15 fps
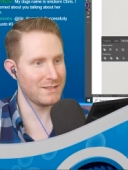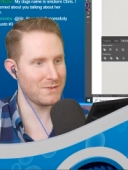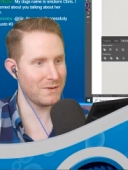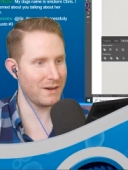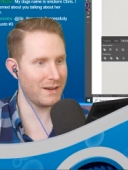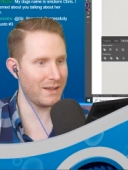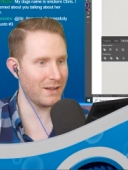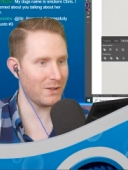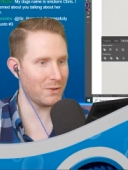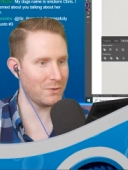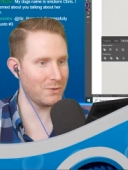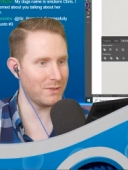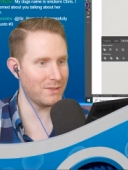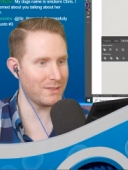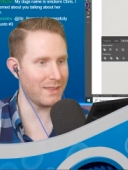So we're gonna
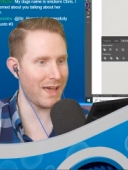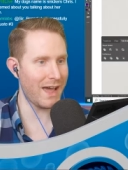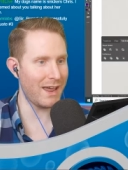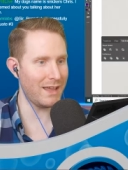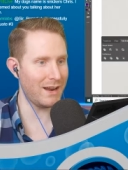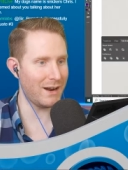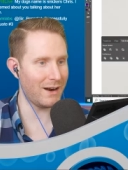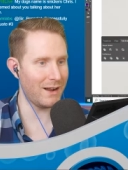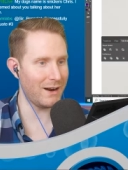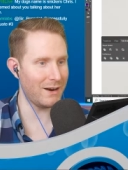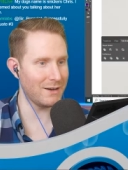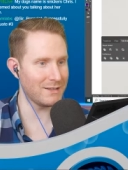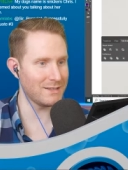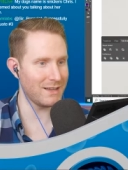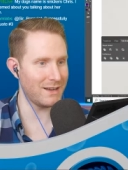include that in our hair
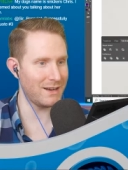design.